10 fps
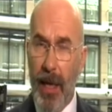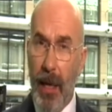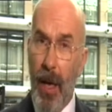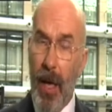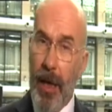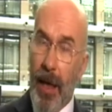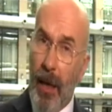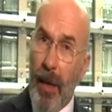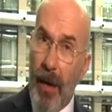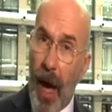So to get a
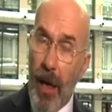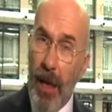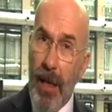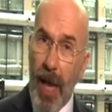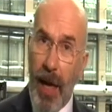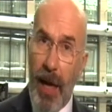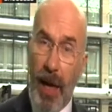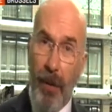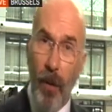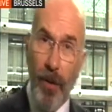little bit of understanding
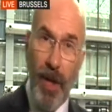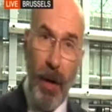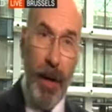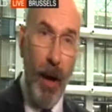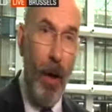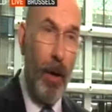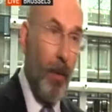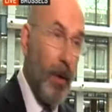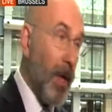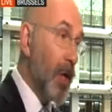of what's going on,
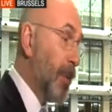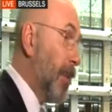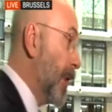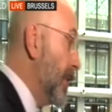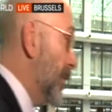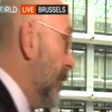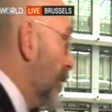what those proposals